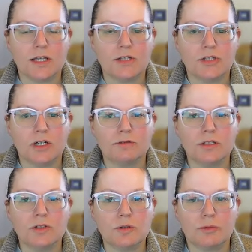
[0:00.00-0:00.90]
and
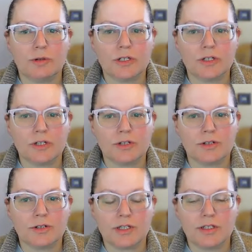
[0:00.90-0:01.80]
generally support each other
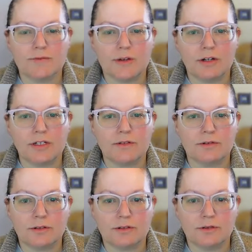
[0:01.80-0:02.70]
during this very
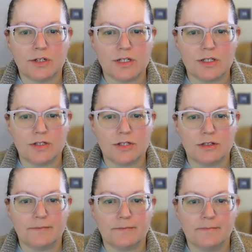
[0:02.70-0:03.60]
difficult transition.